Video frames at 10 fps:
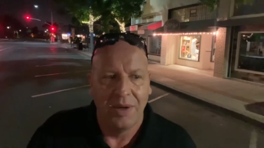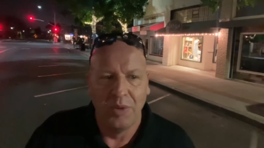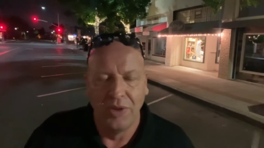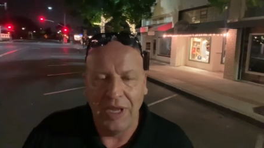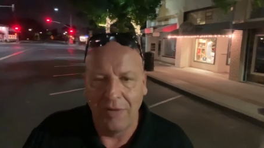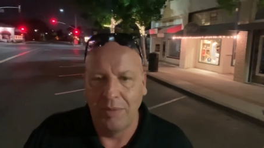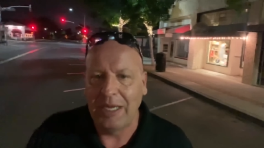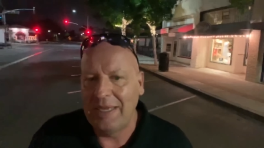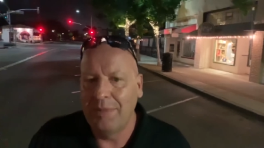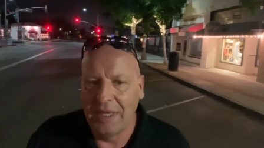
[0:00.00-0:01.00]
will never
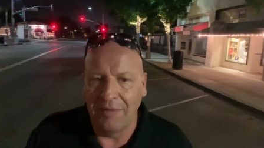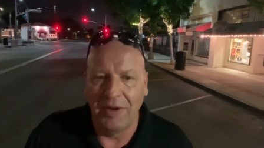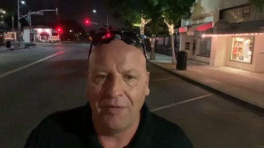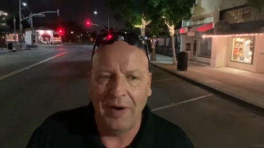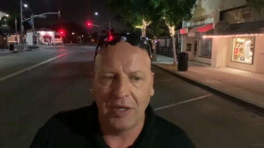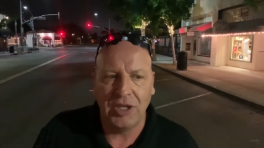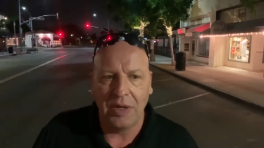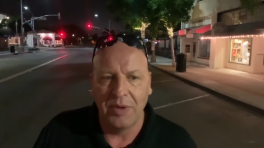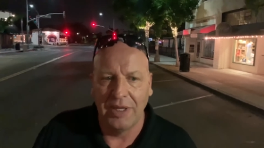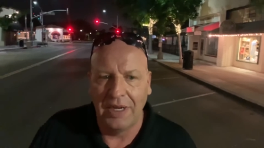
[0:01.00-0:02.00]
be given a fair
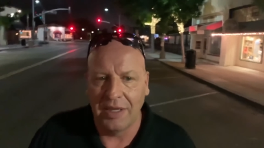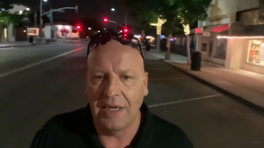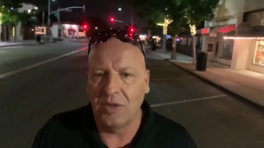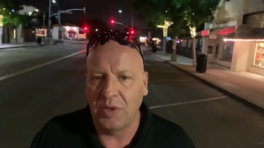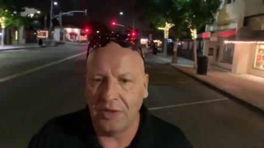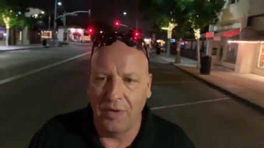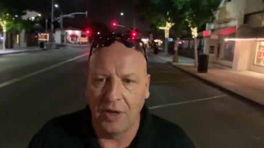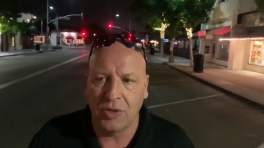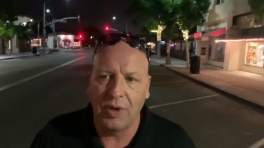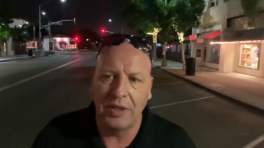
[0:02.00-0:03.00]
shake with another country as far
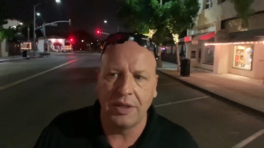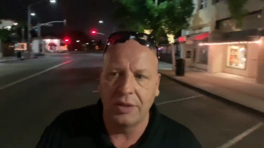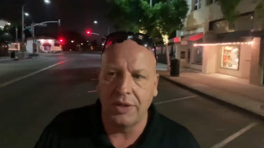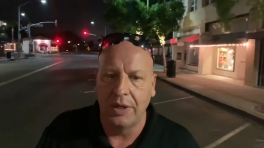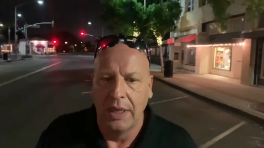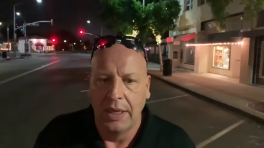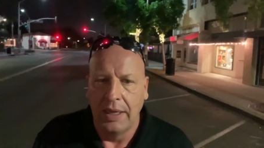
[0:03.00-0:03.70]
as trade is concerned.